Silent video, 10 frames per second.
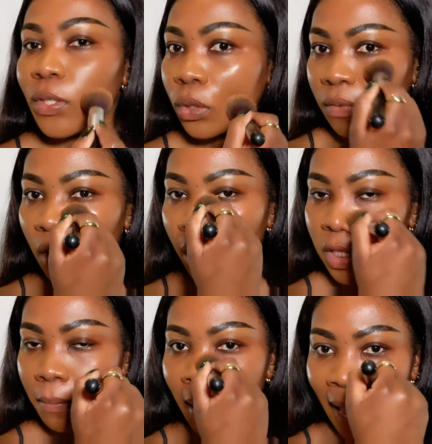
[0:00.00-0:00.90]
So as far
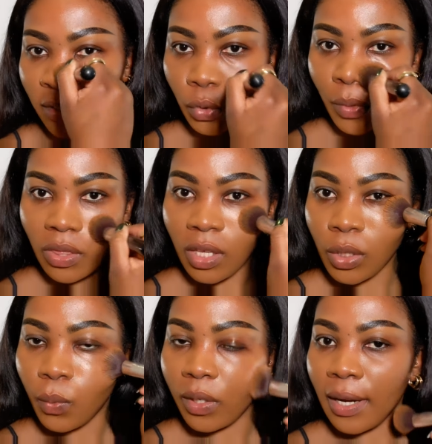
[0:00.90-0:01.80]
as the match with
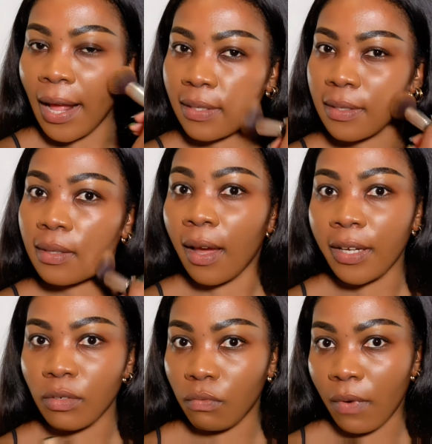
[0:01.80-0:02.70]
this one, it has a
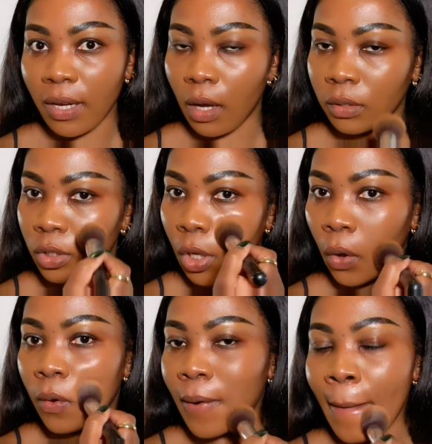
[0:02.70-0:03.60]
slight red
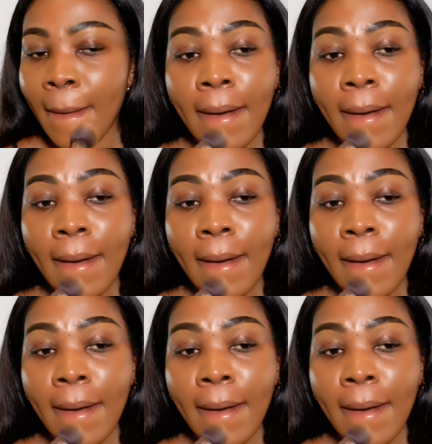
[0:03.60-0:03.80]
undertone.